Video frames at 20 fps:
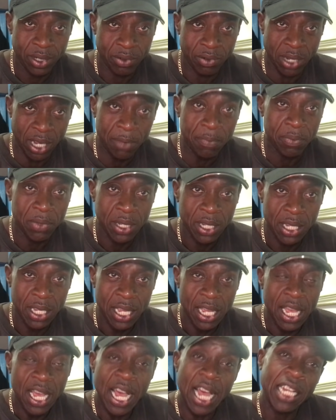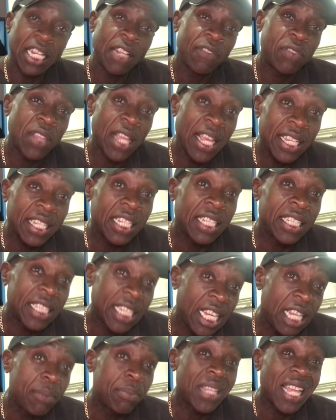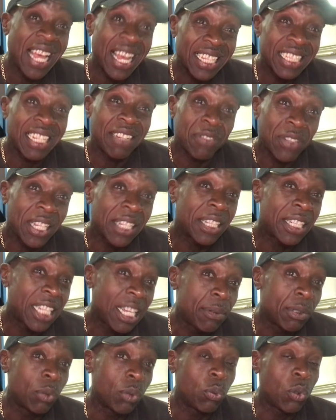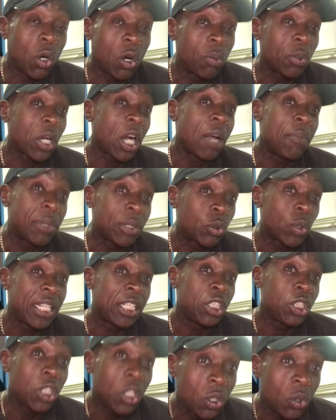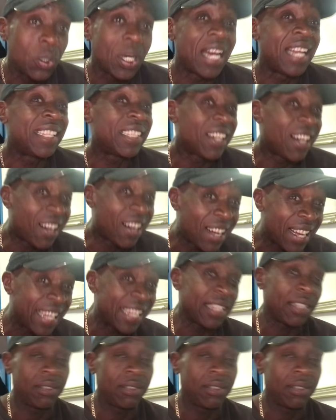Right? And if they can keep that, if they can keep the war going between you and I,